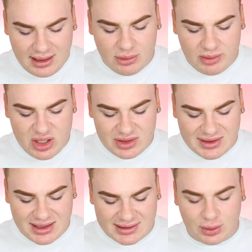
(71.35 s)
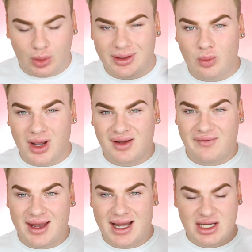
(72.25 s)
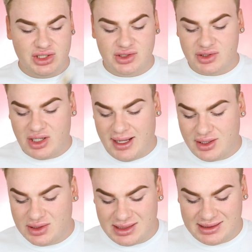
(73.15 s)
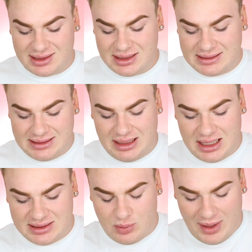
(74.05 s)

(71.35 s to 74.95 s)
I'm going to be using this all-in-one foundation, so you can use it as a concealer as